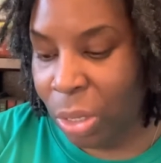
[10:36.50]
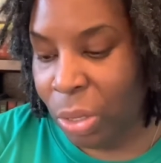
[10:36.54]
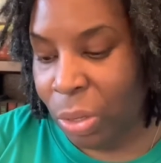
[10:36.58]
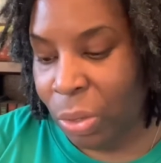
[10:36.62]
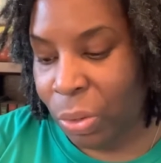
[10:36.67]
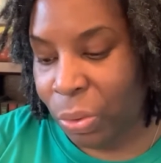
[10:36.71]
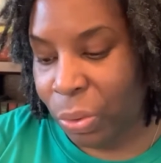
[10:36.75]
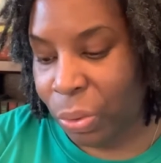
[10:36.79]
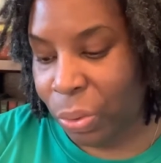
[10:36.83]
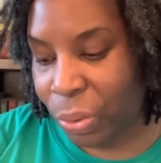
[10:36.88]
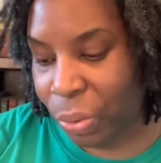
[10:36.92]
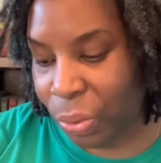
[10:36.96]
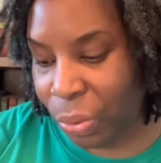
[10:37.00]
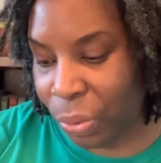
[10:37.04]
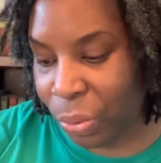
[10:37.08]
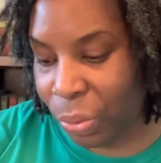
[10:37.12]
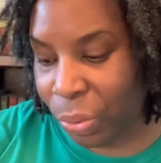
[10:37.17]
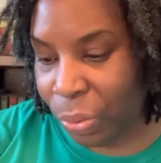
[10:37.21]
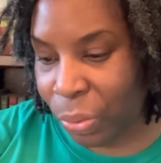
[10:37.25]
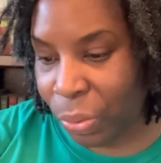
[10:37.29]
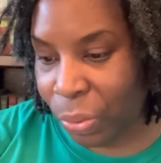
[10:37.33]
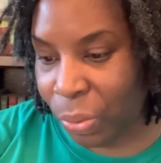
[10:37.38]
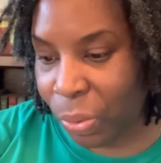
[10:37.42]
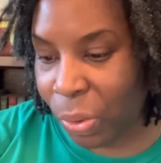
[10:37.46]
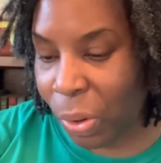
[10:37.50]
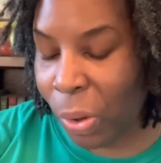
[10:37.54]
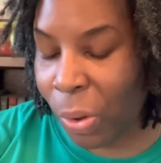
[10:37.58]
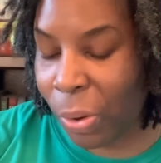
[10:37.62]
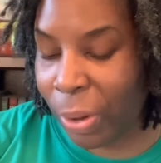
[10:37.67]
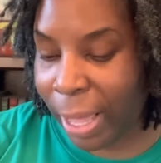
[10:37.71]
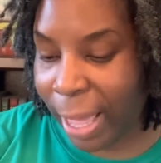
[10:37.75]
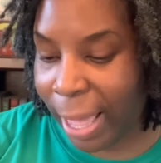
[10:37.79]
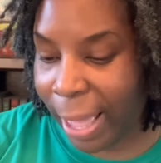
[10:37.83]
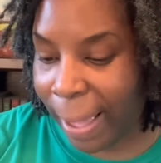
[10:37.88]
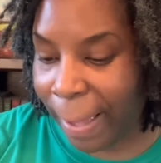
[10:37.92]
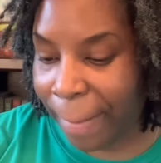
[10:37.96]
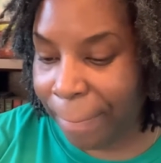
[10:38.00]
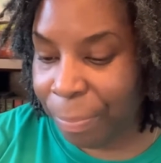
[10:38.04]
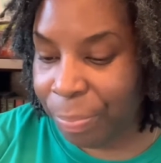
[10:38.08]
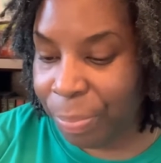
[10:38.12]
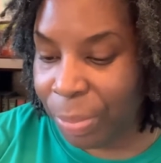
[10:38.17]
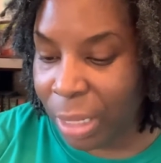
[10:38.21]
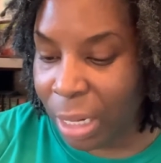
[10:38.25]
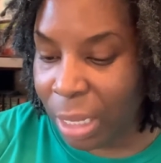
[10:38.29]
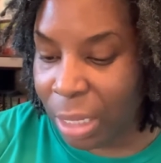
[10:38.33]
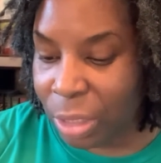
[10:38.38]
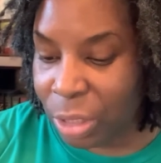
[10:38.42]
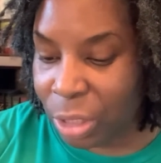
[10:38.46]
Who? Okay.
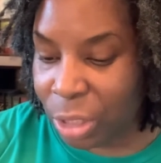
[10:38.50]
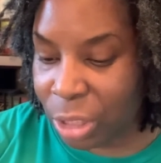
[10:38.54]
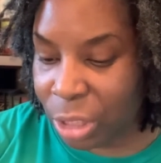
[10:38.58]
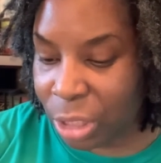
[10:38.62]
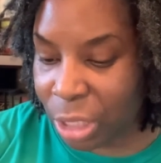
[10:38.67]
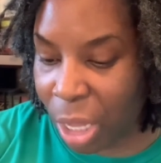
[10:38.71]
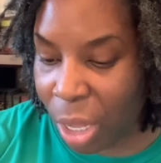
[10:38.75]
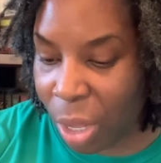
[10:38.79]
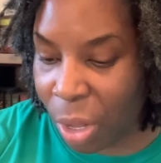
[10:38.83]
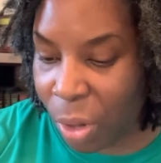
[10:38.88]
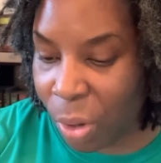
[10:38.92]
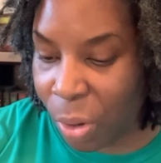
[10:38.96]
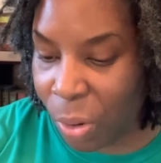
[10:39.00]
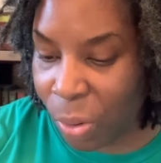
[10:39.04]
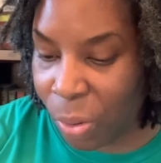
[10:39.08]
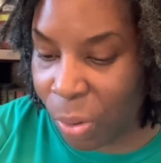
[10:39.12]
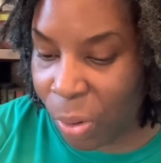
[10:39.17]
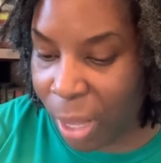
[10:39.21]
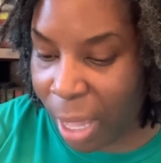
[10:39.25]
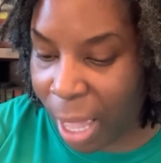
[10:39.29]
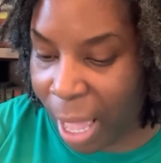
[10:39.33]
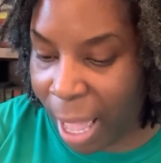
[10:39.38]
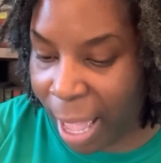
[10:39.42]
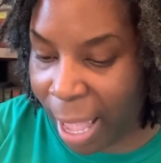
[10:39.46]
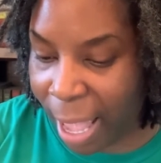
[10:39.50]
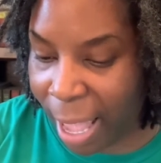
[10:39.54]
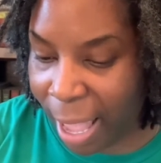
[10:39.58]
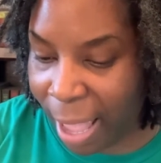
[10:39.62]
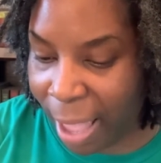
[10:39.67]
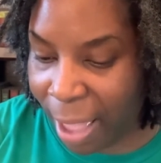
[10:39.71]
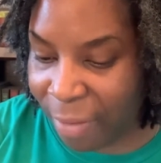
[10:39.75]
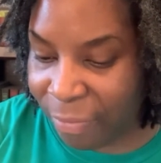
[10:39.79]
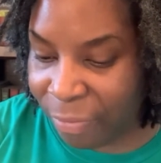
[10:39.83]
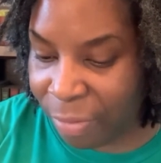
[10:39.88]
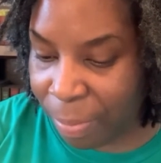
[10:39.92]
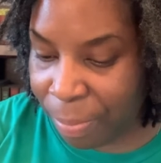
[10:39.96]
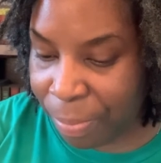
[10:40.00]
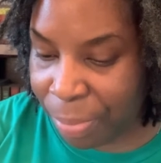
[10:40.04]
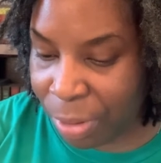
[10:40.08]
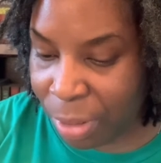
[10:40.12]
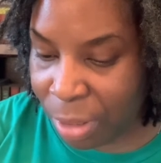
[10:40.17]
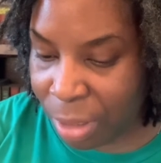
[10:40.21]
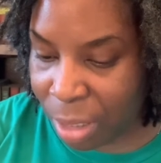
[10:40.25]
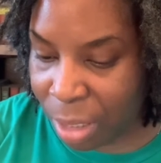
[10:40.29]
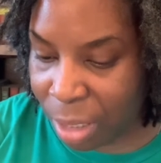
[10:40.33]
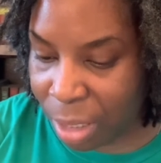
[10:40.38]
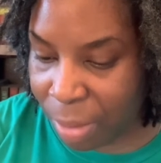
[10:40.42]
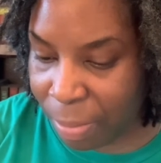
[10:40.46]
So I have a
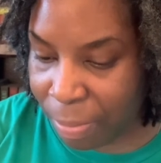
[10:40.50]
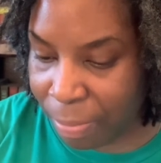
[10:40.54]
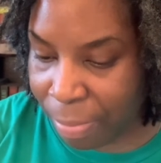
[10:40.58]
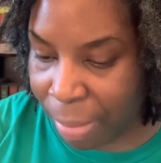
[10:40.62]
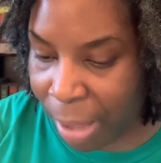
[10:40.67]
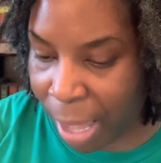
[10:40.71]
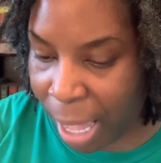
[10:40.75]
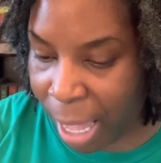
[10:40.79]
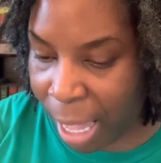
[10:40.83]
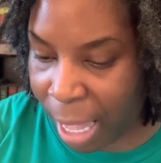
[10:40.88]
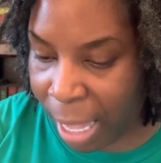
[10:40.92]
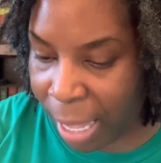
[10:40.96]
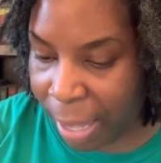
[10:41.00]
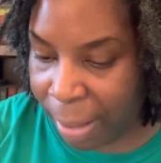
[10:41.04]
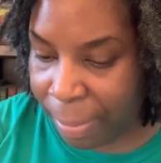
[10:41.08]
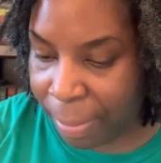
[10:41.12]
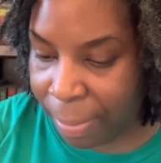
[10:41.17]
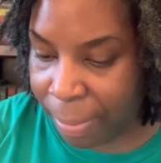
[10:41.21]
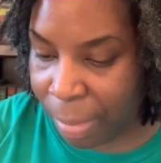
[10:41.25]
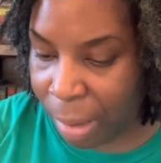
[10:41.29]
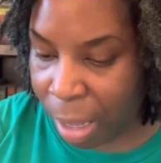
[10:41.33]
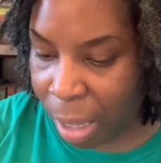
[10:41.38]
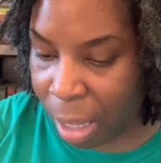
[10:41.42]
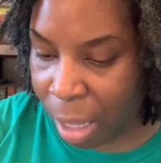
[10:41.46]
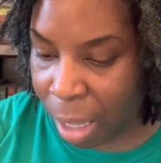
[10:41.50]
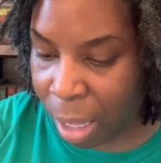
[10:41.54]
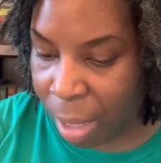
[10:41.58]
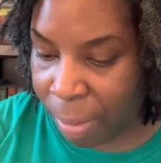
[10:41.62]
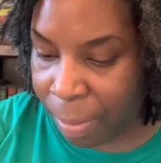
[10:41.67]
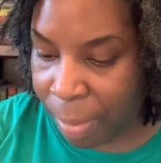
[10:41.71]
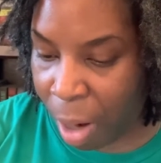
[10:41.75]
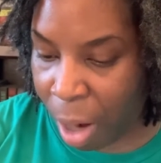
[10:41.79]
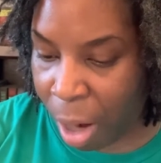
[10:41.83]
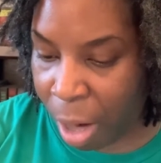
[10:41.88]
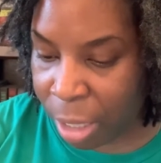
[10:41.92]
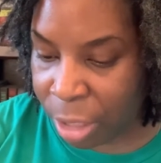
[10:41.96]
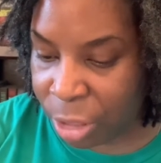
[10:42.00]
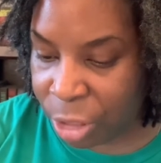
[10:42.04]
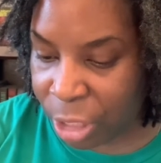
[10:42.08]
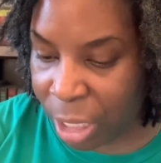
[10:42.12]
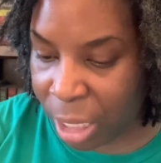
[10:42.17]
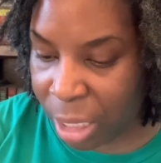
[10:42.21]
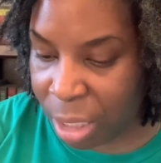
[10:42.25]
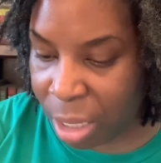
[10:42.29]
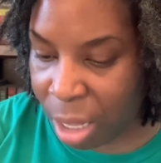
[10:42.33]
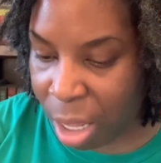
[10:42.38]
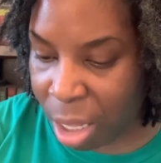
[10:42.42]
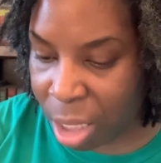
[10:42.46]
book by um,
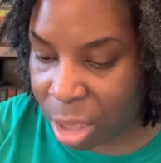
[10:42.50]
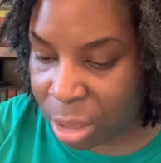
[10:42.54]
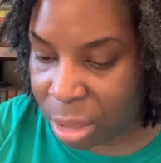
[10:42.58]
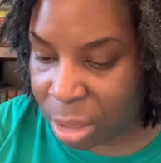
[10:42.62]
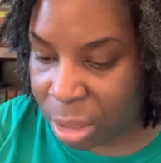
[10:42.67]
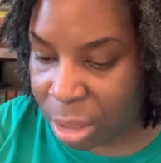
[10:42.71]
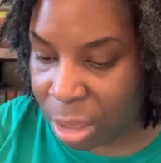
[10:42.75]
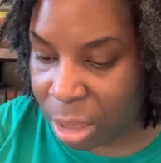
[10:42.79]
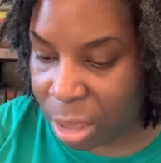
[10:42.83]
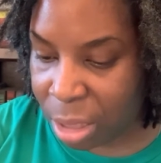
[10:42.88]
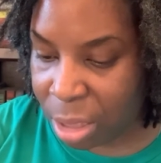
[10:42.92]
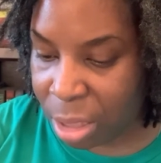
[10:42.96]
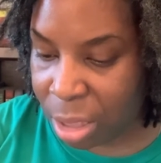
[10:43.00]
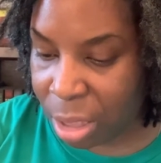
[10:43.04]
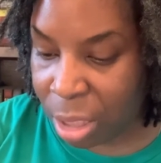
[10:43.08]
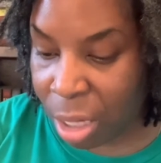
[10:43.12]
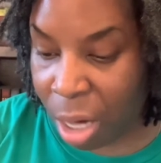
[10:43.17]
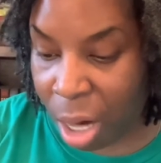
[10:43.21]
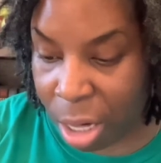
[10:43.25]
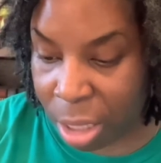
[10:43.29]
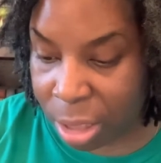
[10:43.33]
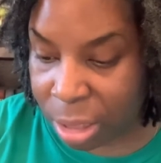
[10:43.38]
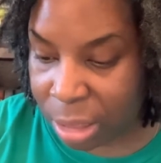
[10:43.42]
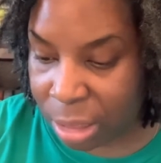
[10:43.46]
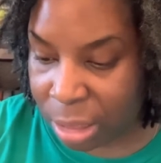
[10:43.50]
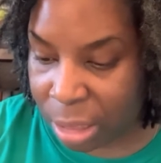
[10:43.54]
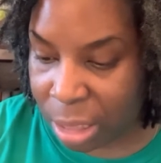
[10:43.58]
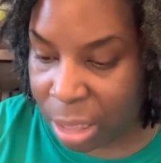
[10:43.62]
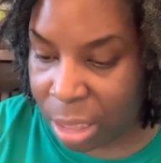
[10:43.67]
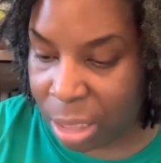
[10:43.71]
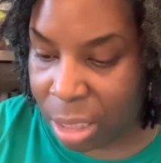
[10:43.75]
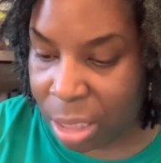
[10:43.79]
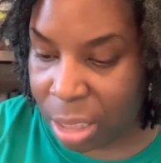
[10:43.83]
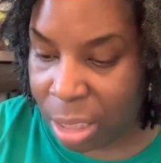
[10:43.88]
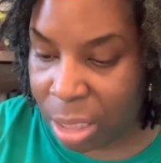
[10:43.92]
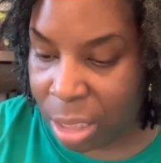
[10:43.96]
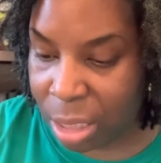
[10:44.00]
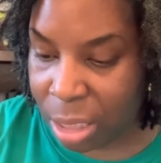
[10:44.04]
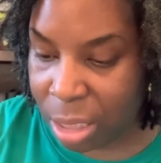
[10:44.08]
R.J. Lawson, Larson,